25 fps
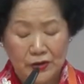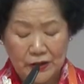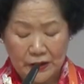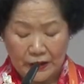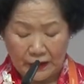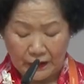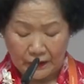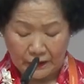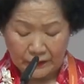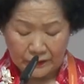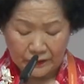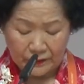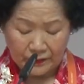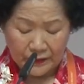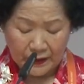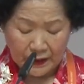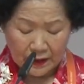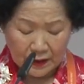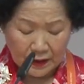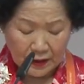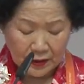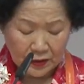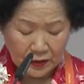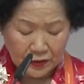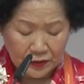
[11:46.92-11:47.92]
staff
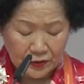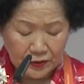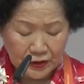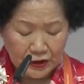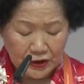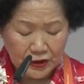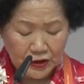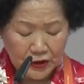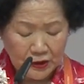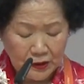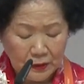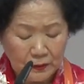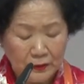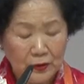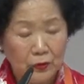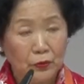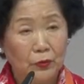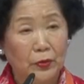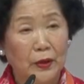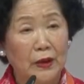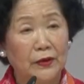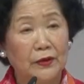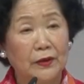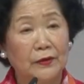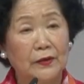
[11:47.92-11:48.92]
to determine
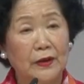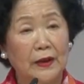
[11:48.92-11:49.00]
whether